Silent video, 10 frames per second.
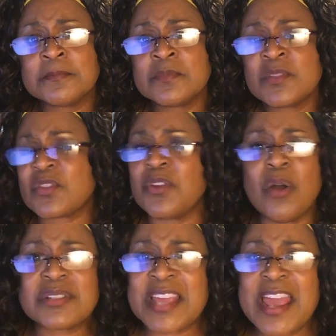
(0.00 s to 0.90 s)
So
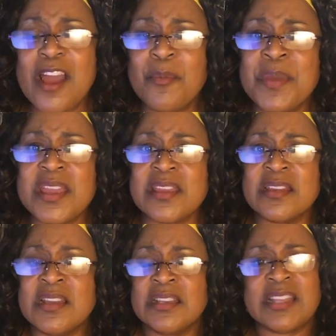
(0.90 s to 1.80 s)
don't tell me
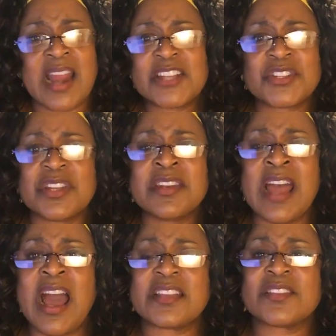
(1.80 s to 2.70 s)
that I should
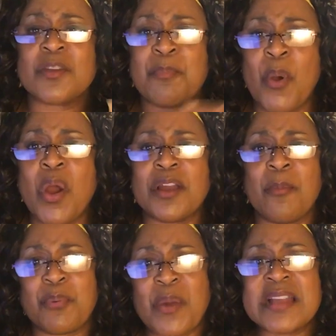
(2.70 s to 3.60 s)
not support a
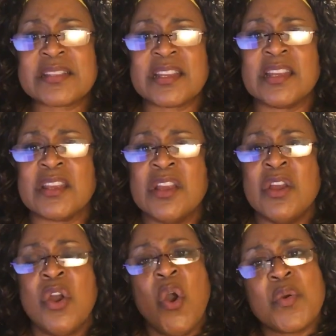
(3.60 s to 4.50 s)
president
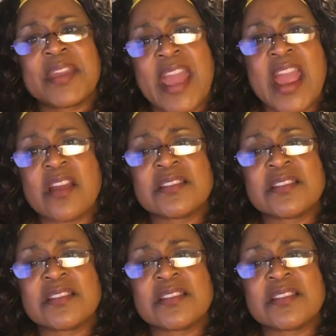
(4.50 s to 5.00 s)
who cares,